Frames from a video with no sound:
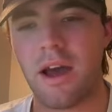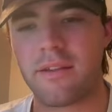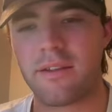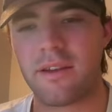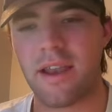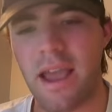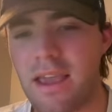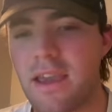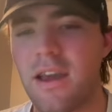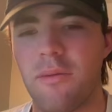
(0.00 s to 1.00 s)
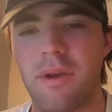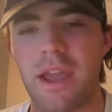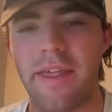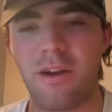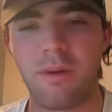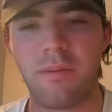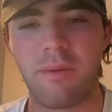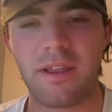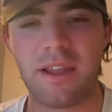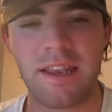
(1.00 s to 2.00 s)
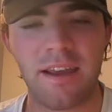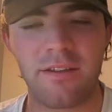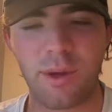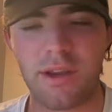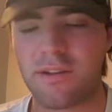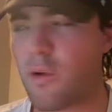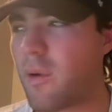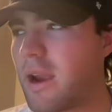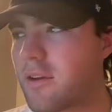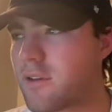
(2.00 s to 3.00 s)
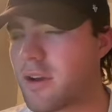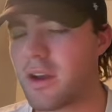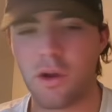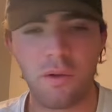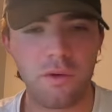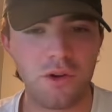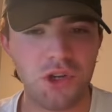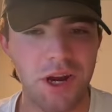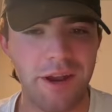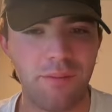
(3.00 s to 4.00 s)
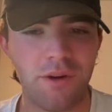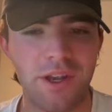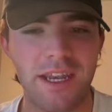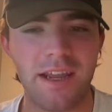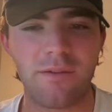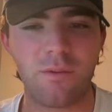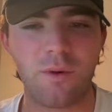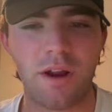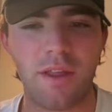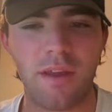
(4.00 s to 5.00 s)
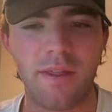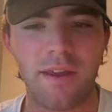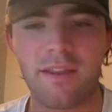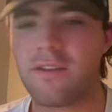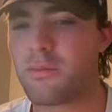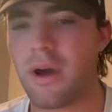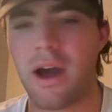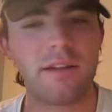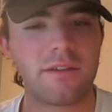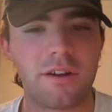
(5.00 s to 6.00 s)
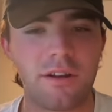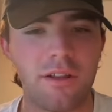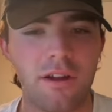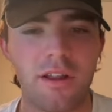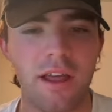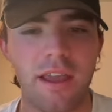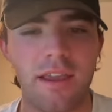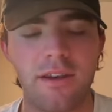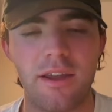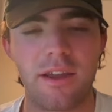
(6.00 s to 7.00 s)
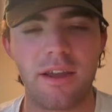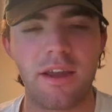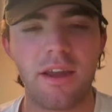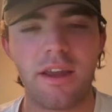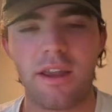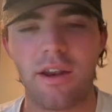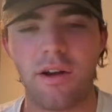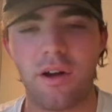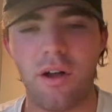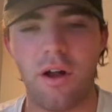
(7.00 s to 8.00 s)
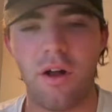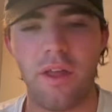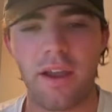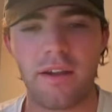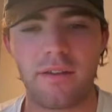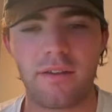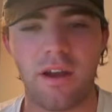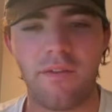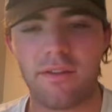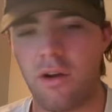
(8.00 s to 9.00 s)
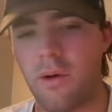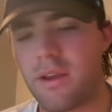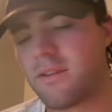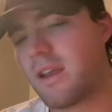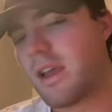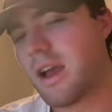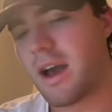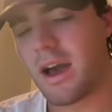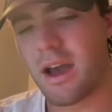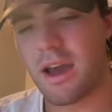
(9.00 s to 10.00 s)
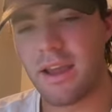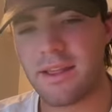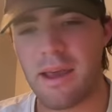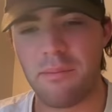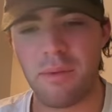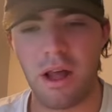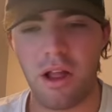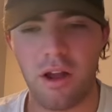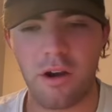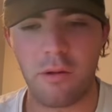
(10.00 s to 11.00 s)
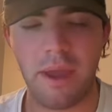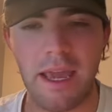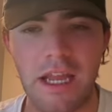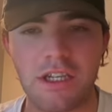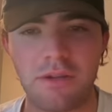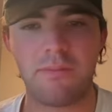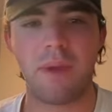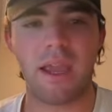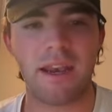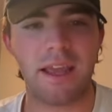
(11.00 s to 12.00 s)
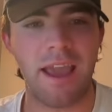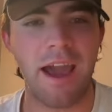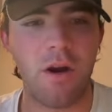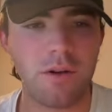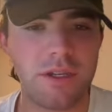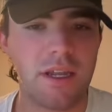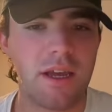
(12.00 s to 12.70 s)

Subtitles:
tonight. But yeah, that'll be the big thing next week, is our rankers are going to go through and try and predict where they think these pods are going to look like, and all that good stuff. As always, hit that bell on our page, make an account,